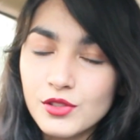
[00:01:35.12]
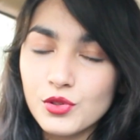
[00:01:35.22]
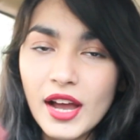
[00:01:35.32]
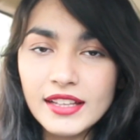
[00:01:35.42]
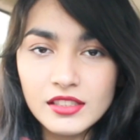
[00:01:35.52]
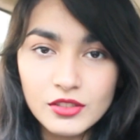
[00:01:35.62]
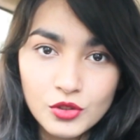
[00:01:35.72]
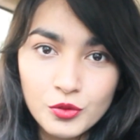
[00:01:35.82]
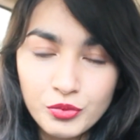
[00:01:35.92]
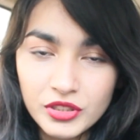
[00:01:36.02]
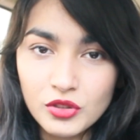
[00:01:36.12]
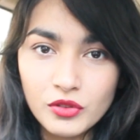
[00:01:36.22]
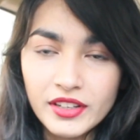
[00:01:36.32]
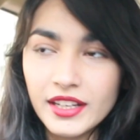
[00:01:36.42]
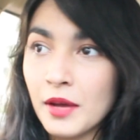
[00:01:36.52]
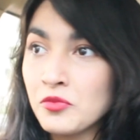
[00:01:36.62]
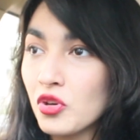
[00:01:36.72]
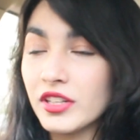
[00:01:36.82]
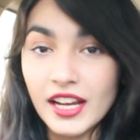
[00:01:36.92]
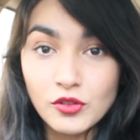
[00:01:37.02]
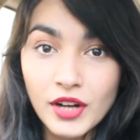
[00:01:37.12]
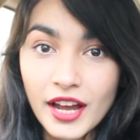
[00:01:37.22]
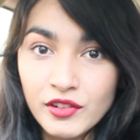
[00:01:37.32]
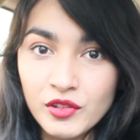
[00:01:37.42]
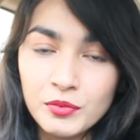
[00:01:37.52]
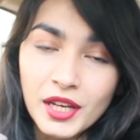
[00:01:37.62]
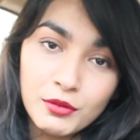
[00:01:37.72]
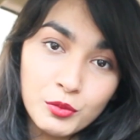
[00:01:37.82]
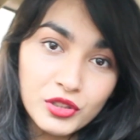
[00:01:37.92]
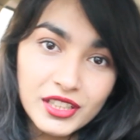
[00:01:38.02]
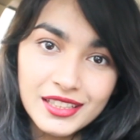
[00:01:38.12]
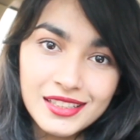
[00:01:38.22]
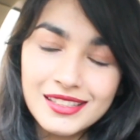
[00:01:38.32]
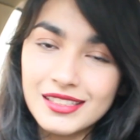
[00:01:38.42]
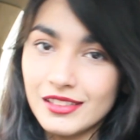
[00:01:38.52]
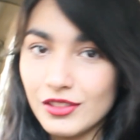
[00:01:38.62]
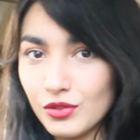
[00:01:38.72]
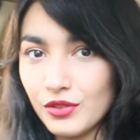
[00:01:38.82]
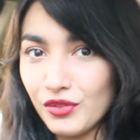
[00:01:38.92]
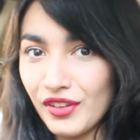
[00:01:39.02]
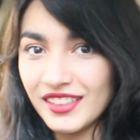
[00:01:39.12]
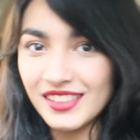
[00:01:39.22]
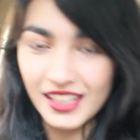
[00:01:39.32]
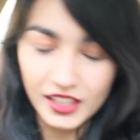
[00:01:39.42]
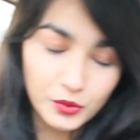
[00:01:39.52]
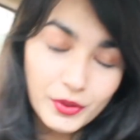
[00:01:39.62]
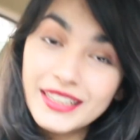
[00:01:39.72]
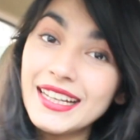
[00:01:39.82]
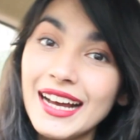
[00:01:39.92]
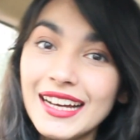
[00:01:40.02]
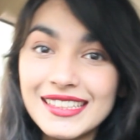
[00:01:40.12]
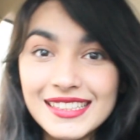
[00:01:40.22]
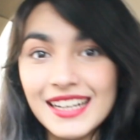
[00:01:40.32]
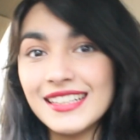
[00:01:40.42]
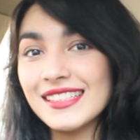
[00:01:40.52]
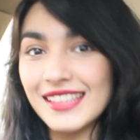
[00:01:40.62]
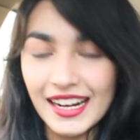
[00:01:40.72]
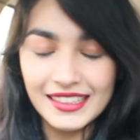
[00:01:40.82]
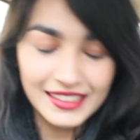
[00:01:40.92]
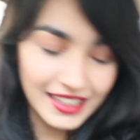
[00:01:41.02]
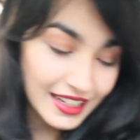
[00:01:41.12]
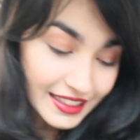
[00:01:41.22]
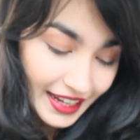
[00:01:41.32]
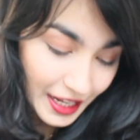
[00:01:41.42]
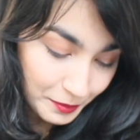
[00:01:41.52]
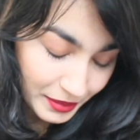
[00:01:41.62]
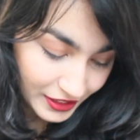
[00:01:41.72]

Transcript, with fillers: So I'll just you know put it over here. I'm sorry, I don't have it with me, I'll be putting in inserts, so if you find this kind of weird, yeah, it's kind of scattered, I can't help